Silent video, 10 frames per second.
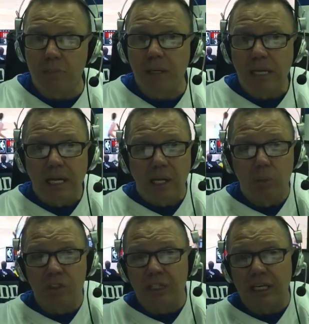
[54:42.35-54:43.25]
He wants
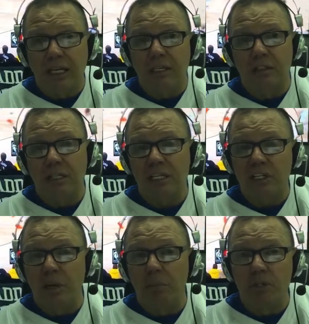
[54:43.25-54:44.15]
to get his
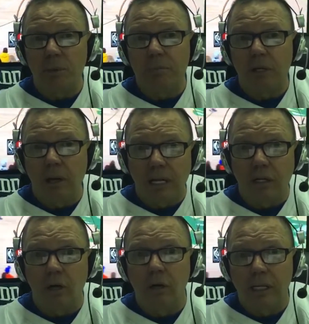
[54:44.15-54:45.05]
numbers up there like
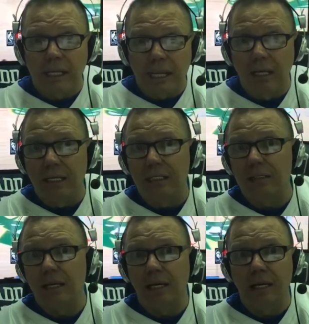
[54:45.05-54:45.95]
Gurley and
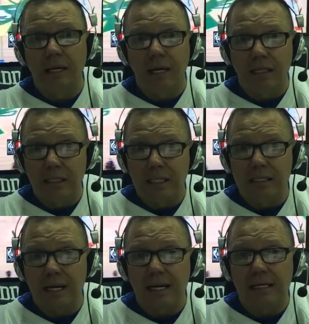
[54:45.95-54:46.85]
Elliott and these
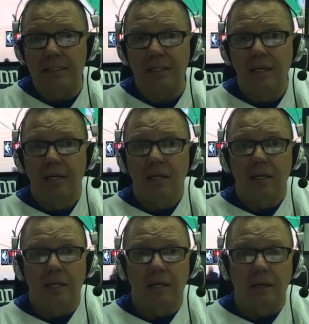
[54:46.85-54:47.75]
guys
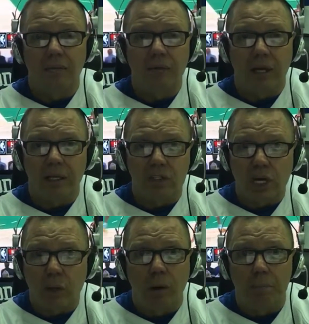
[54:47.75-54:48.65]
and
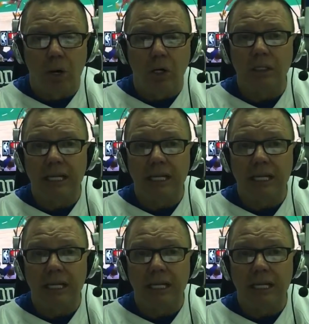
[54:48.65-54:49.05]
Shaquan Barkley.